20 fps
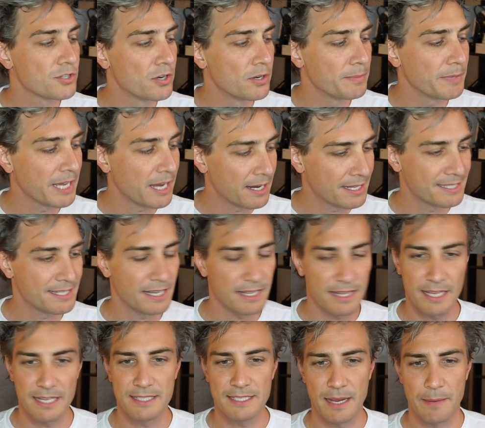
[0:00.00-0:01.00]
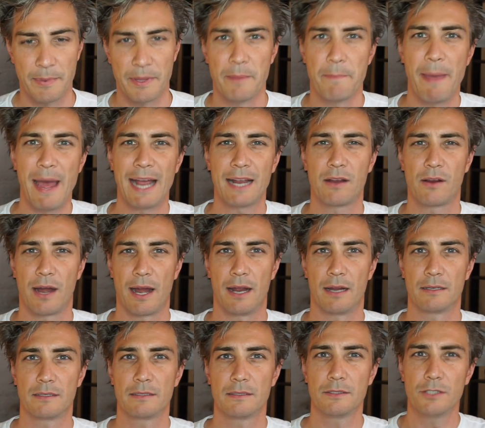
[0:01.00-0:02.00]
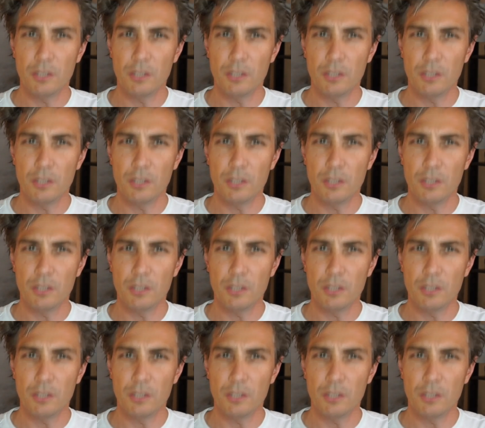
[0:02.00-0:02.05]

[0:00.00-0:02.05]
normally I set these up in the background.